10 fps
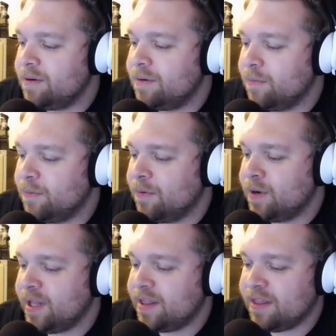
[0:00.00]

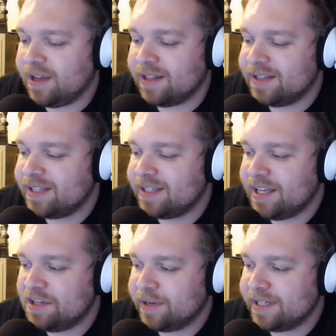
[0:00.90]
What do you think? Does this
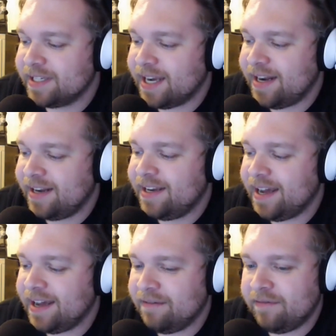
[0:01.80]
get you excited to
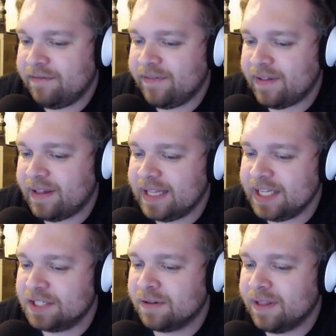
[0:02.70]
have
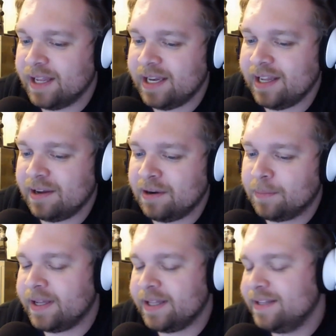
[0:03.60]
laser lit
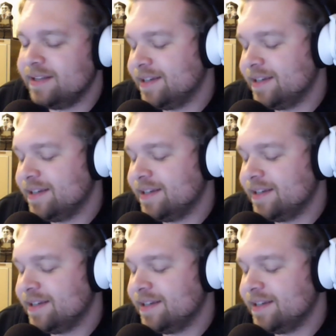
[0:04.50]
earbuds?